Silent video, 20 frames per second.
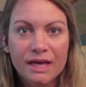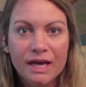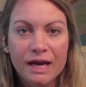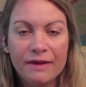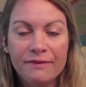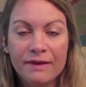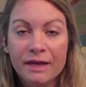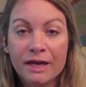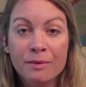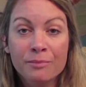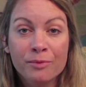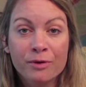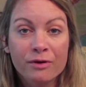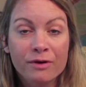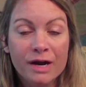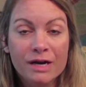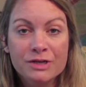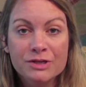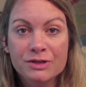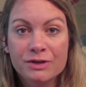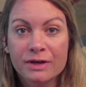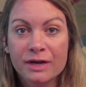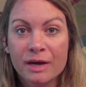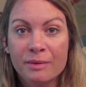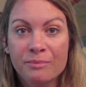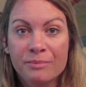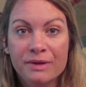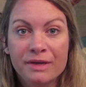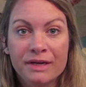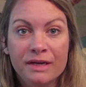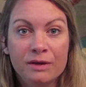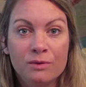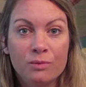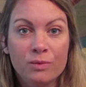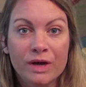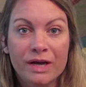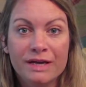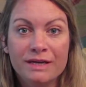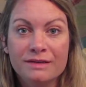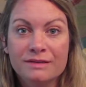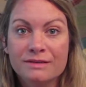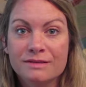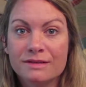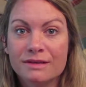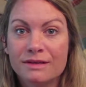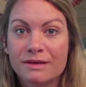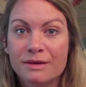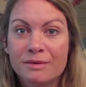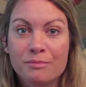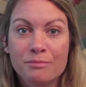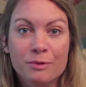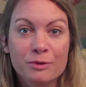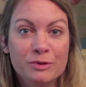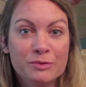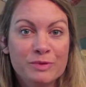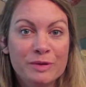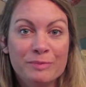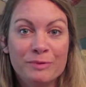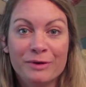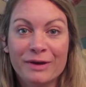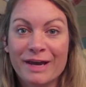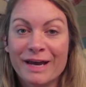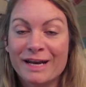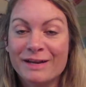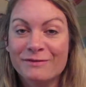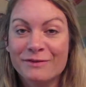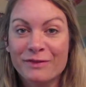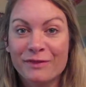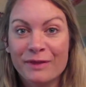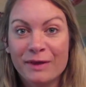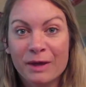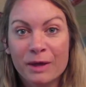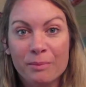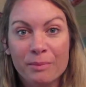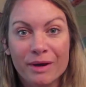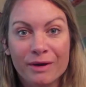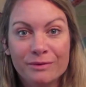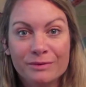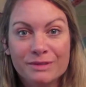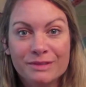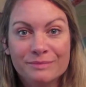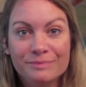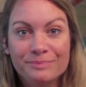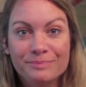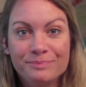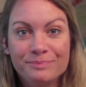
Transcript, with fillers: and they can progress your company in ways most people can't even think about.